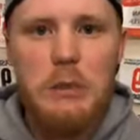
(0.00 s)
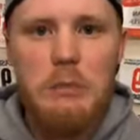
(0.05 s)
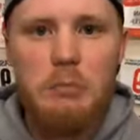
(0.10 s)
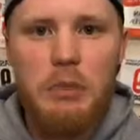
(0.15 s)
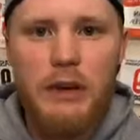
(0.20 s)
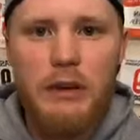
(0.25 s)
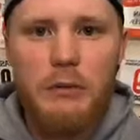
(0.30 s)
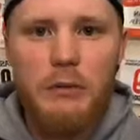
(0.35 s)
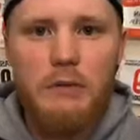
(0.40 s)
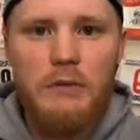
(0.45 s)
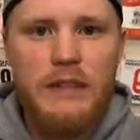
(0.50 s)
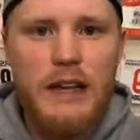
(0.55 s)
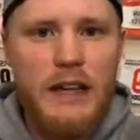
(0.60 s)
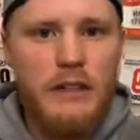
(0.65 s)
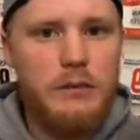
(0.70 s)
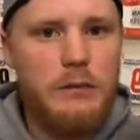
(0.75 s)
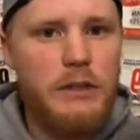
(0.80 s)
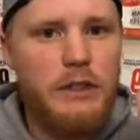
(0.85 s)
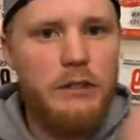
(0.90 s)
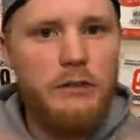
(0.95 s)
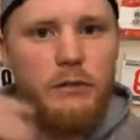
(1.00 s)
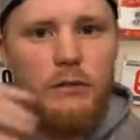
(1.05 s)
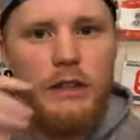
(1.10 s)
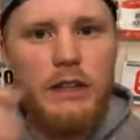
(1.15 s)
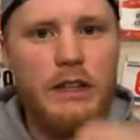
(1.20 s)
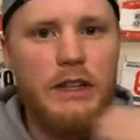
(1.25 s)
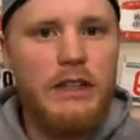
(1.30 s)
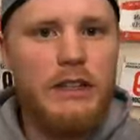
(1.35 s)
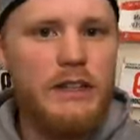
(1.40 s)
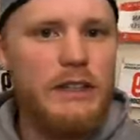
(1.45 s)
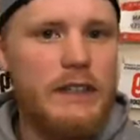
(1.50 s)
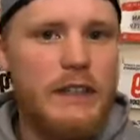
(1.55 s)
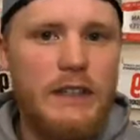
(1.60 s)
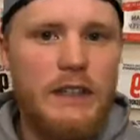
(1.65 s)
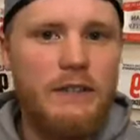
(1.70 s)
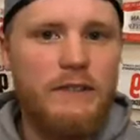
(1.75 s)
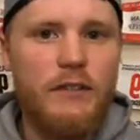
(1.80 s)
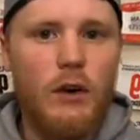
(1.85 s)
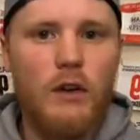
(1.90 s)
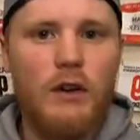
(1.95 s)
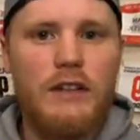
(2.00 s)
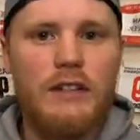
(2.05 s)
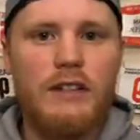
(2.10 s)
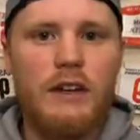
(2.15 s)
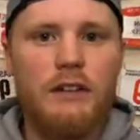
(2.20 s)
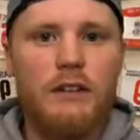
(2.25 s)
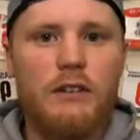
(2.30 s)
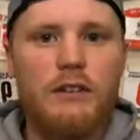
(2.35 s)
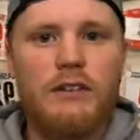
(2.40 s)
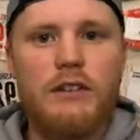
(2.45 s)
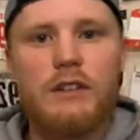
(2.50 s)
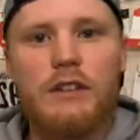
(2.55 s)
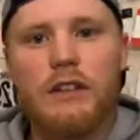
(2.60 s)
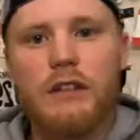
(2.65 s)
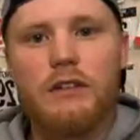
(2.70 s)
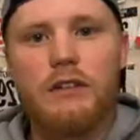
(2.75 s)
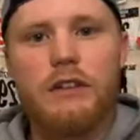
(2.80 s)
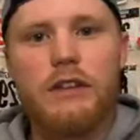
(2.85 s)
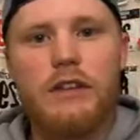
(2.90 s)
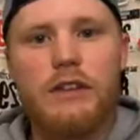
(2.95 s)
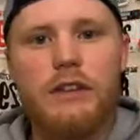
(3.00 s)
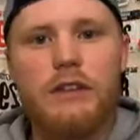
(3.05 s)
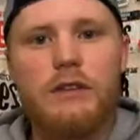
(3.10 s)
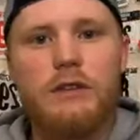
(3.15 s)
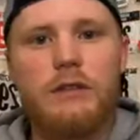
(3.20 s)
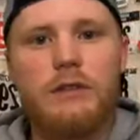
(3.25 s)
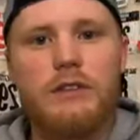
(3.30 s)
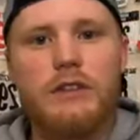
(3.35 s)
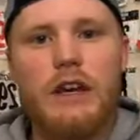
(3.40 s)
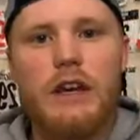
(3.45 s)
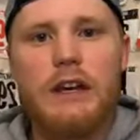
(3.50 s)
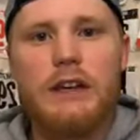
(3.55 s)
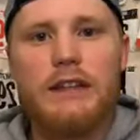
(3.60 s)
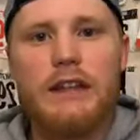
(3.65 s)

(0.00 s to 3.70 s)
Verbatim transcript: But that's when you really just need to focus on those little cues